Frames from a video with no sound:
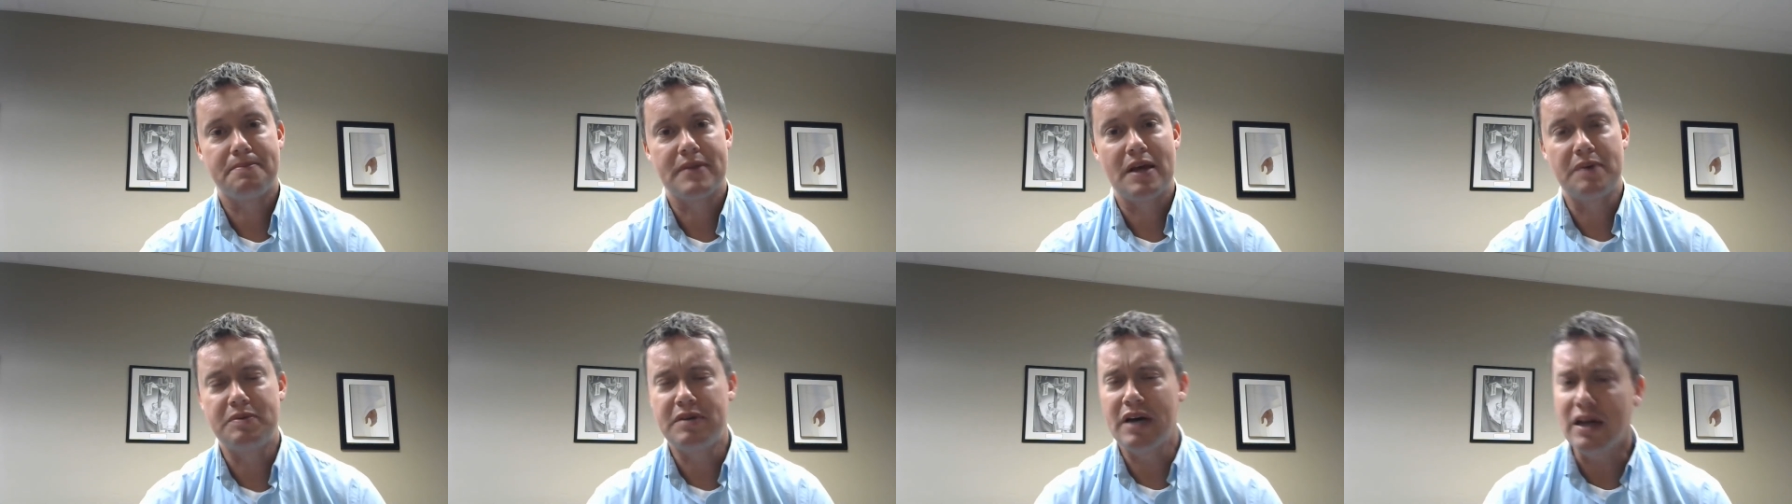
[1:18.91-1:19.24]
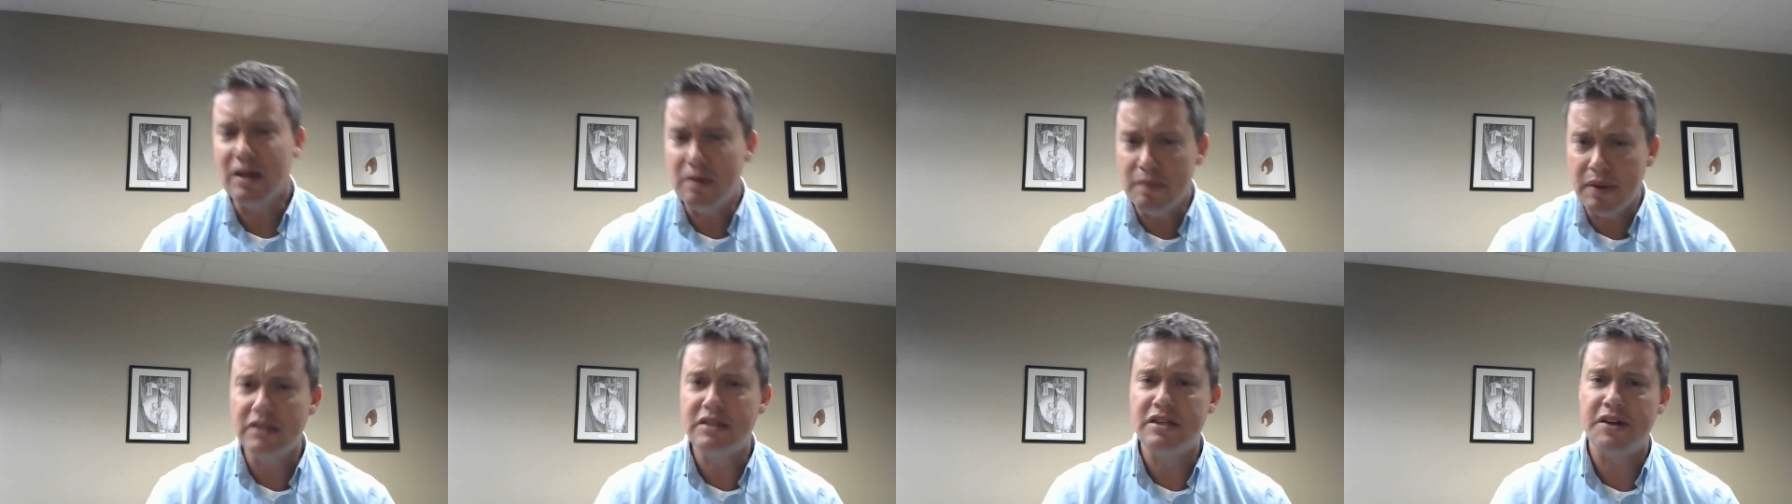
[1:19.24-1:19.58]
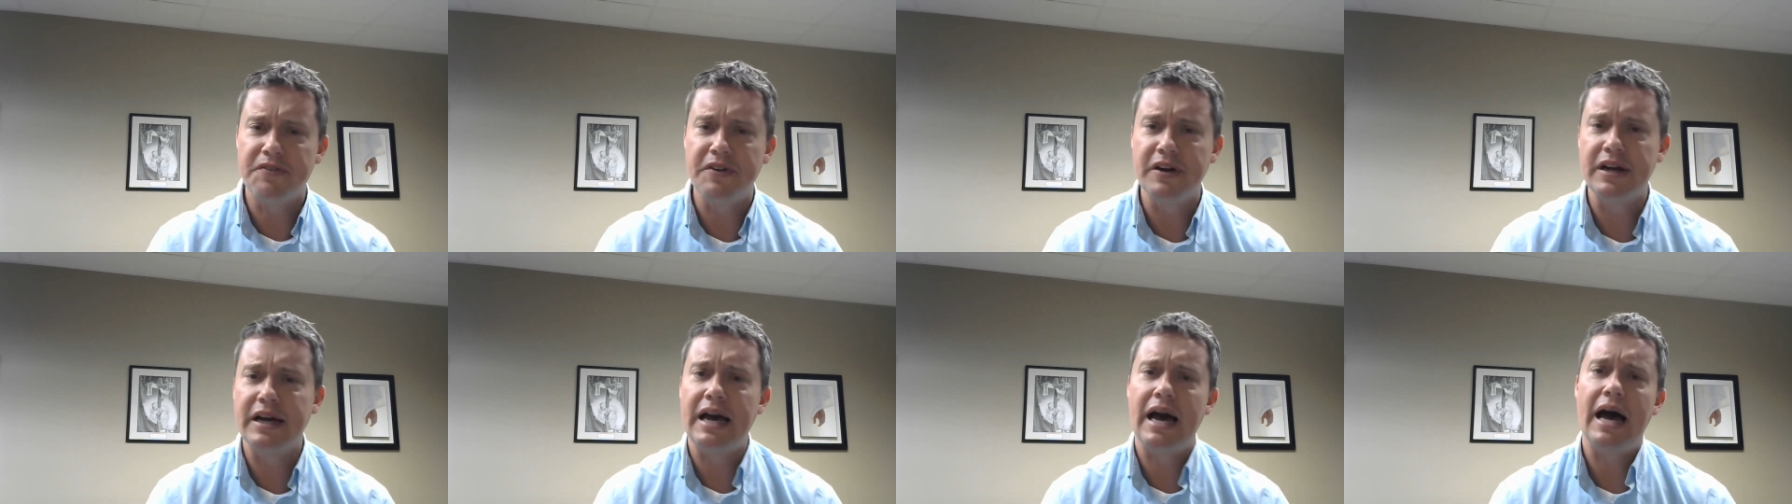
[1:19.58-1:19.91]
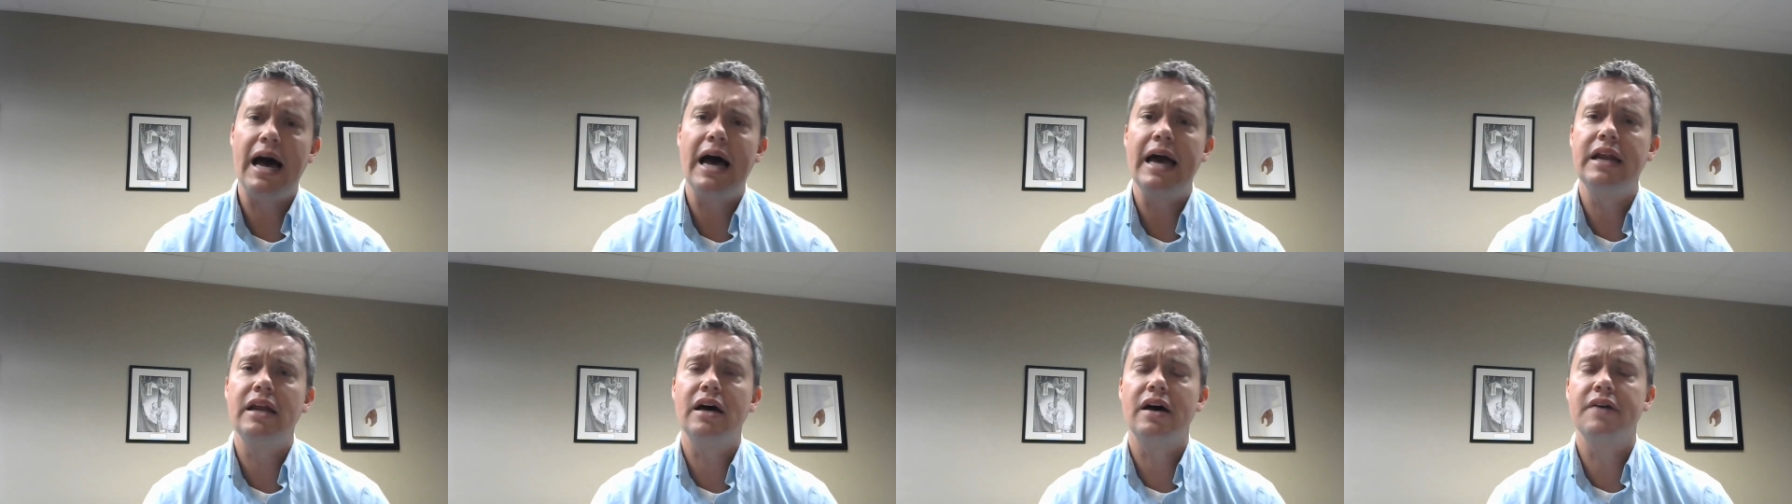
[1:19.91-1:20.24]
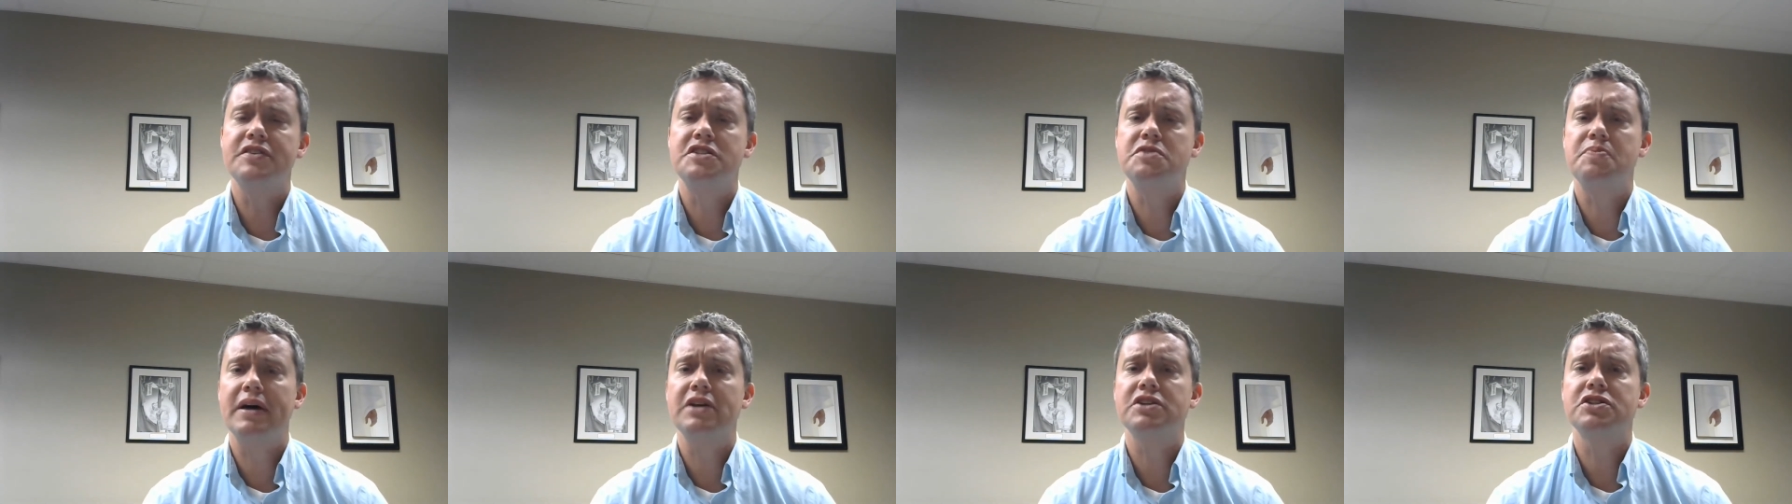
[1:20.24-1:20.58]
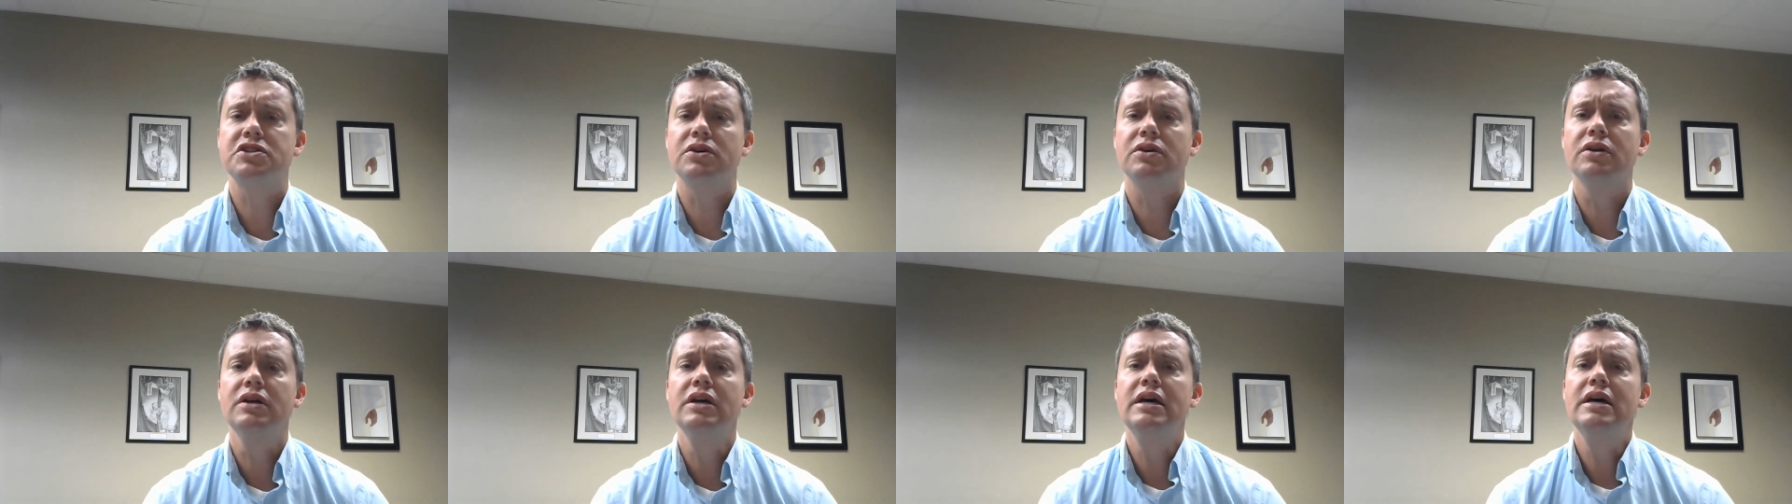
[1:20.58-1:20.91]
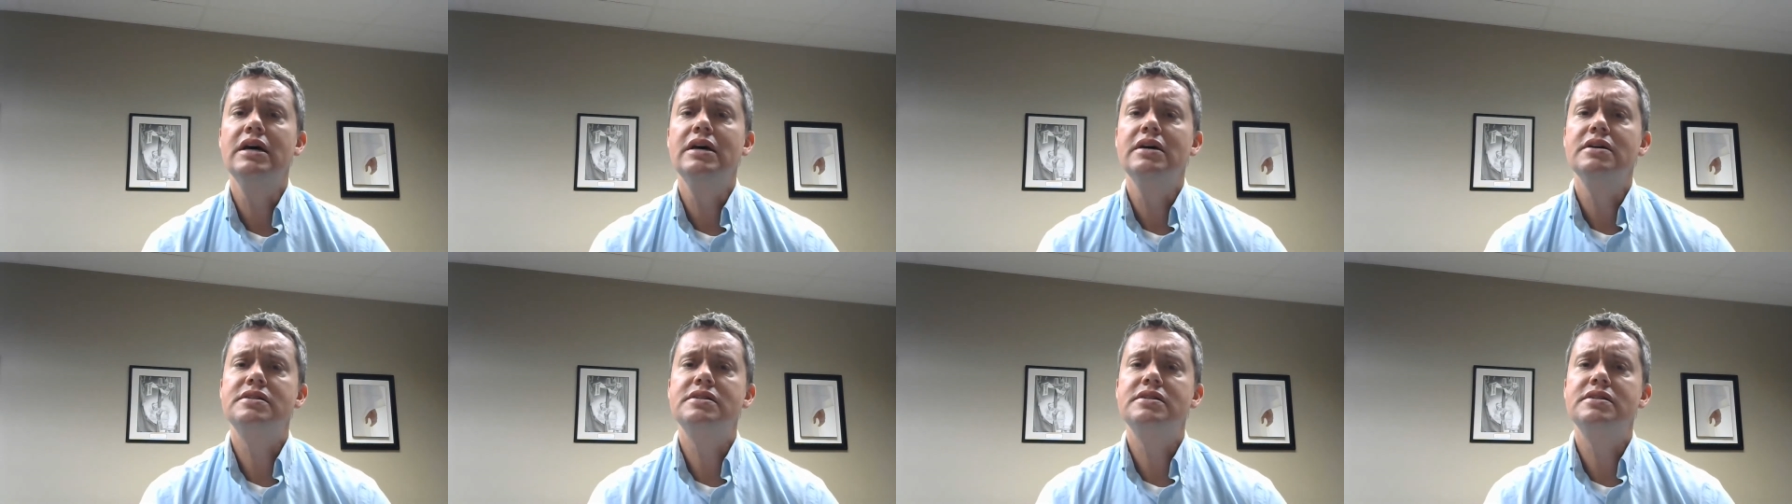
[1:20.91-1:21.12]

I'm talking about different kind of special